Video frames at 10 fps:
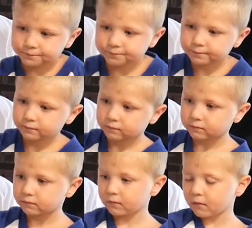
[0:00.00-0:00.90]

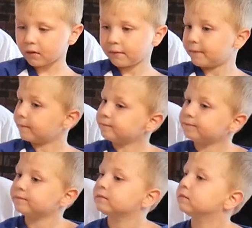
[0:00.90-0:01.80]

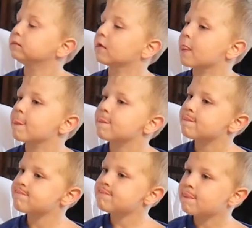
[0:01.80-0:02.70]

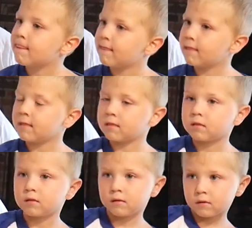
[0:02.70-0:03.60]

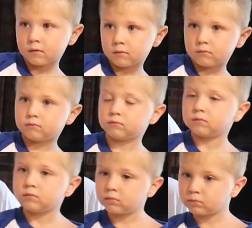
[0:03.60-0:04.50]

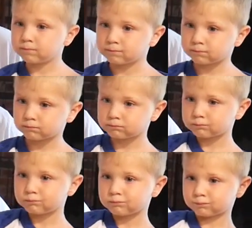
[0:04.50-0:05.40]

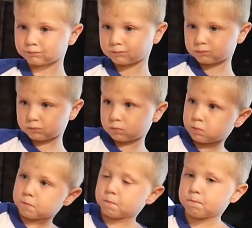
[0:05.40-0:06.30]

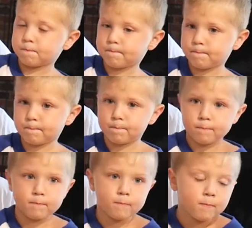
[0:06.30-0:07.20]

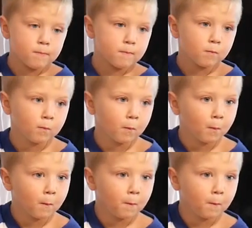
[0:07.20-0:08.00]
No words are spoken by the person on screen.